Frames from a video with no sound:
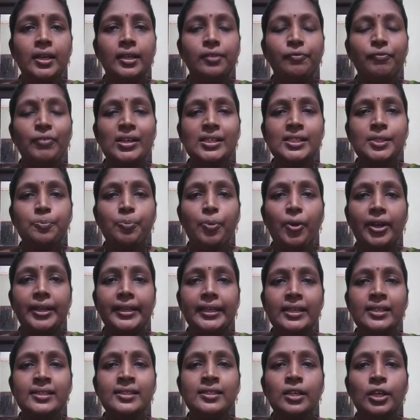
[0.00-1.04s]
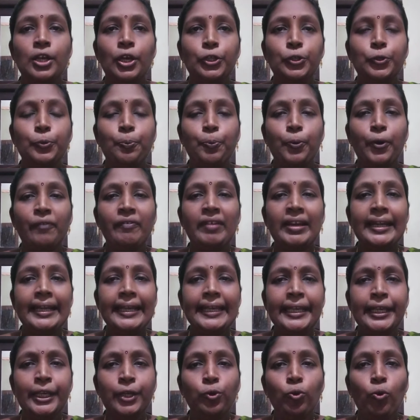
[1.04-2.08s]
The first point is to provide
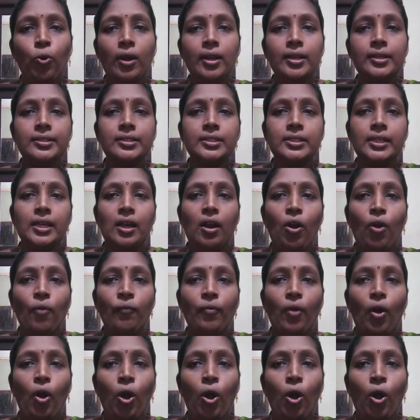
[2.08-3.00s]
equality of